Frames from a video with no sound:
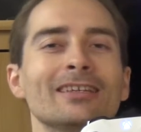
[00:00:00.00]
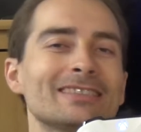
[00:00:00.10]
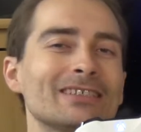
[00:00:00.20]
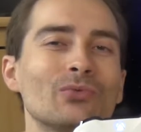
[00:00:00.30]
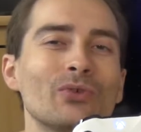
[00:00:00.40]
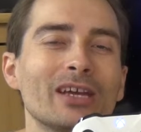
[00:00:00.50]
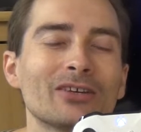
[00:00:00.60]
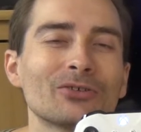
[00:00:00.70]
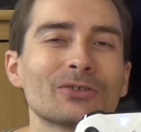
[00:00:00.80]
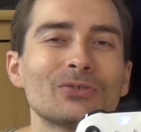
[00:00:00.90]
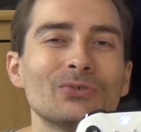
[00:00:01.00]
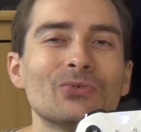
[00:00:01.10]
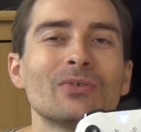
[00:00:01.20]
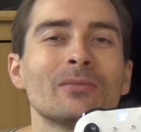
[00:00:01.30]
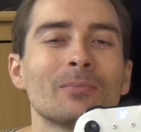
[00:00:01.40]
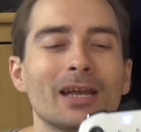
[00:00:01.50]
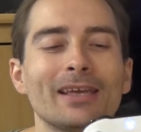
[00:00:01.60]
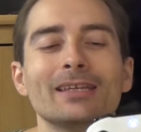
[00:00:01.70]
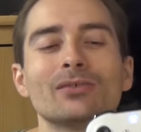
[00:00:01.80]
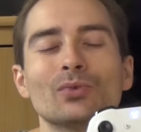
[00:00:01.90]
so we are going to
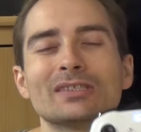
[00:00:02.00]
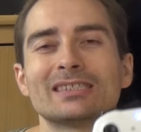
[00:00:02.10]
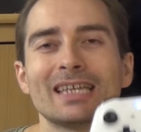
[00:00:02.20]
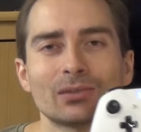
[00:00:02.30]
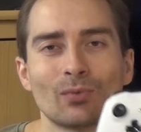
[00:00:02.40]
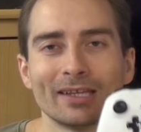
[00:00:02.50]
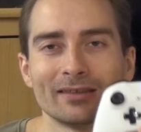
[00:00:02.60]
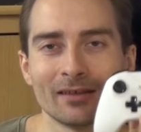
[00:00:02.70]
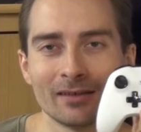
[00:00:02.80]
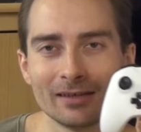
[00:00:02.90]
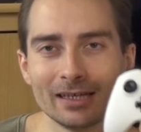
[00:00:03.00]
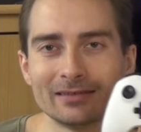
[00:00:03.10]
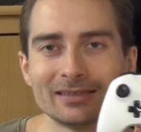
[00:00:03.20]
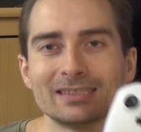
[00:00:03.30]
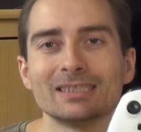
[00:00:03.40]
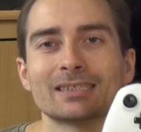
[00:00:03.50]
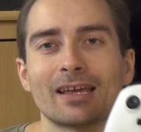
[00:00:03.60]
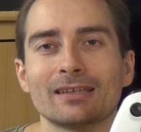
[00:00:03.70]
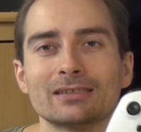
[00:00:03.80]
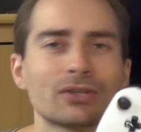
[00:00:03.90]
play it with that one in this case.